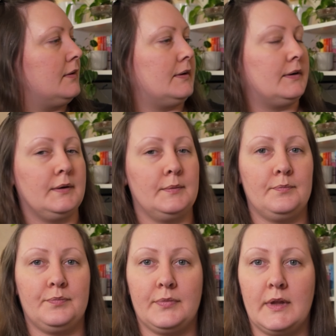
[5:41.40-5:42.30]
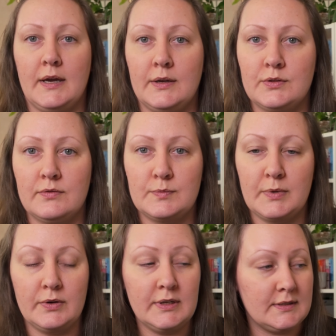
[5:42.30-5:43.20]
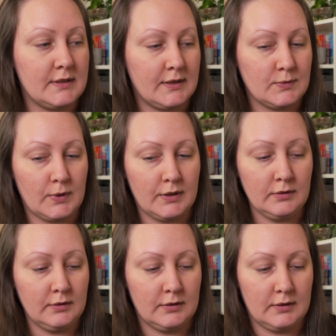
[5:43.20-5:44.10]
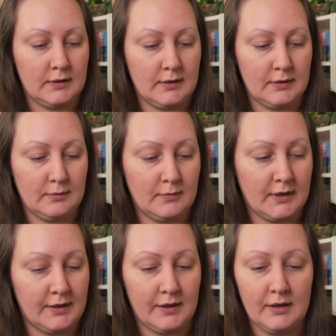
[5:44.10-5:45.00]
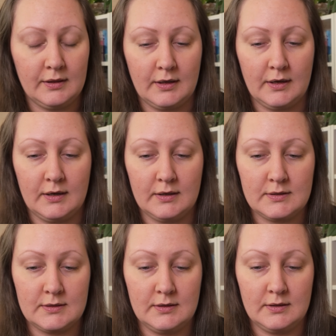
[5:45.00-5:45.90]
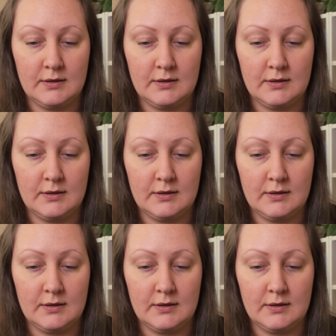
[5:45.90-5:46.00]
House of Spirits as well. I think that